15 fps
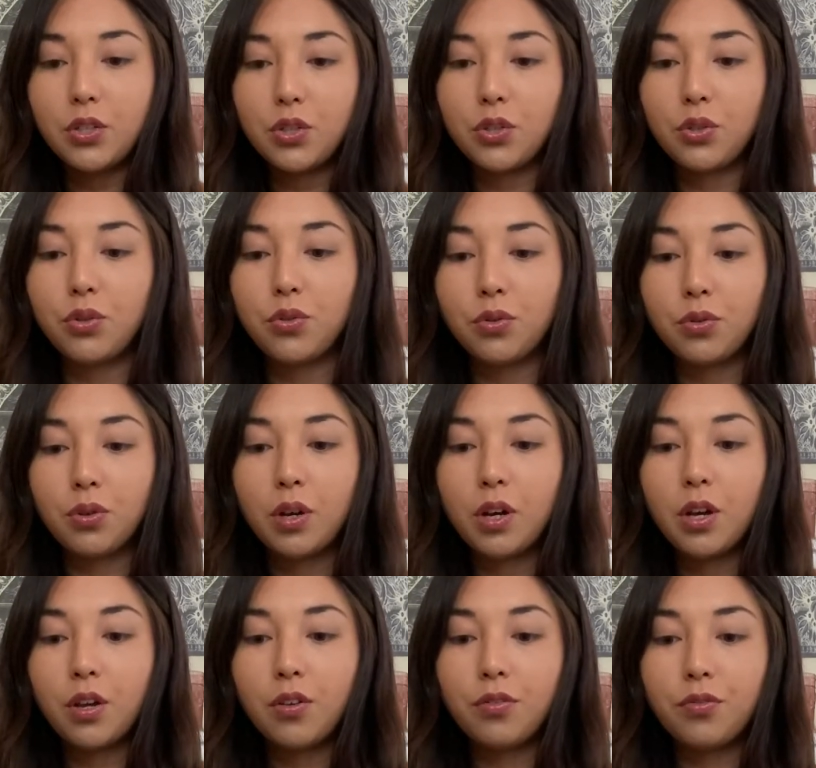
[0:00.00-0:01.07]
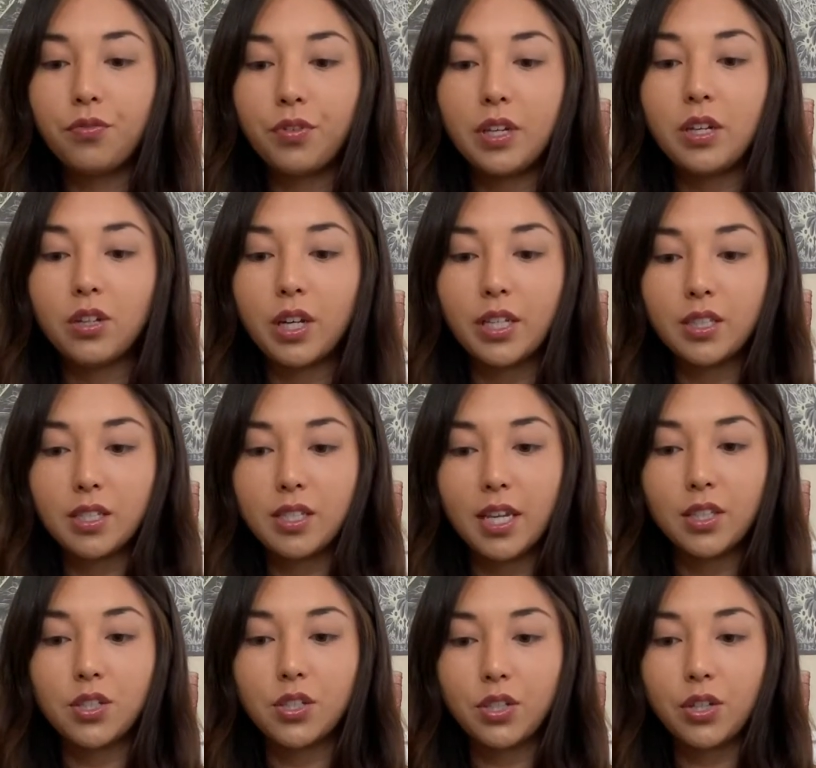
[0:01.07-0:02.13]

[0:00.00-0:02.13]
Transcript: to feel and sense